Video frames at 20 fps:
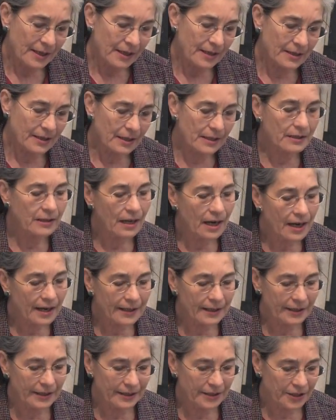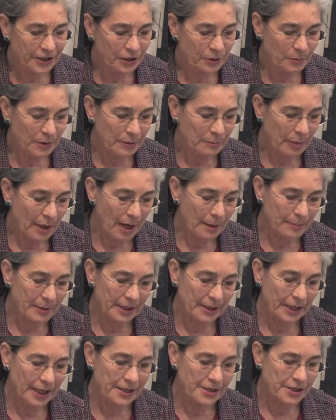a decline in human
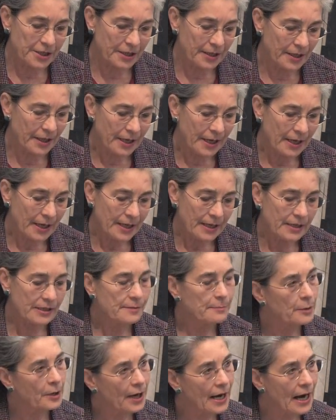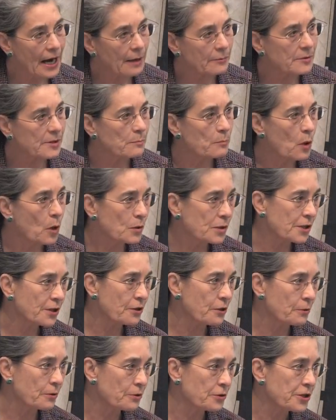population is perhaps most
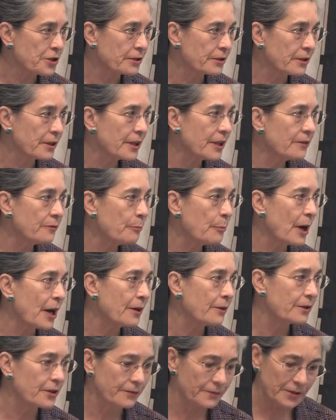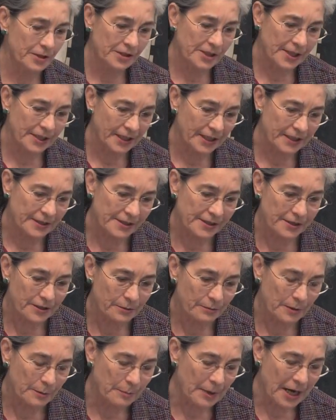crucial if biodiversity is to
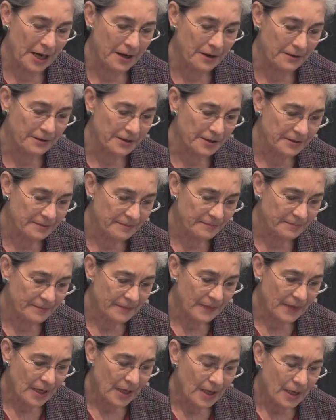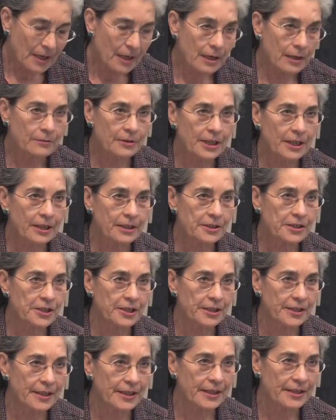rebound a
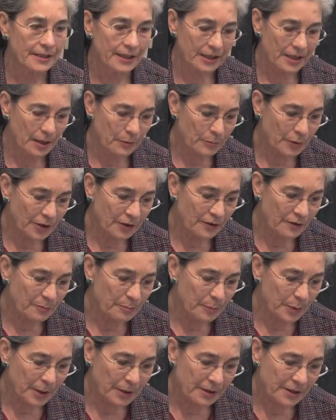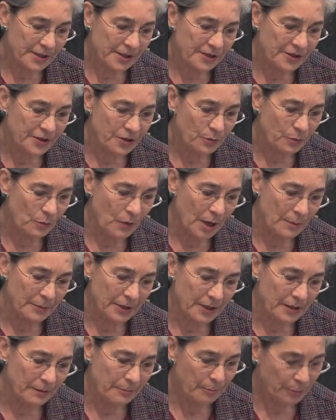reduction in the number of births
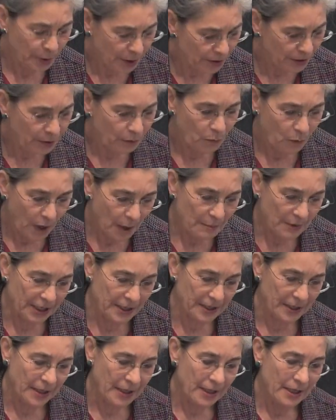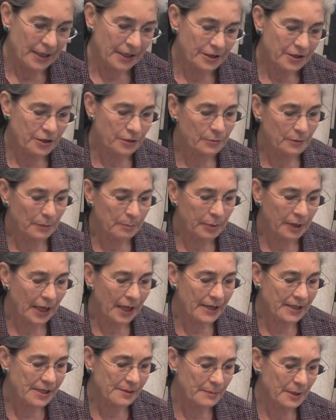woman, per woman to
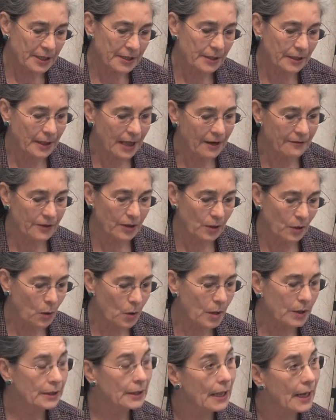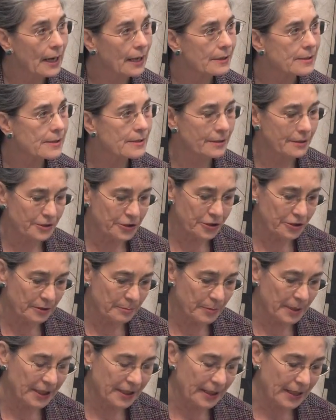replacement level or less should
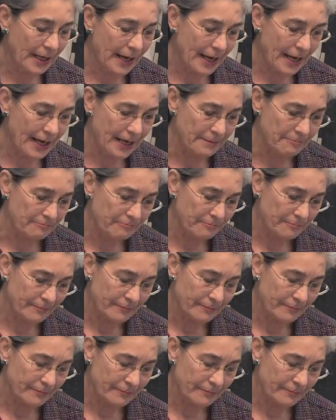be the aim.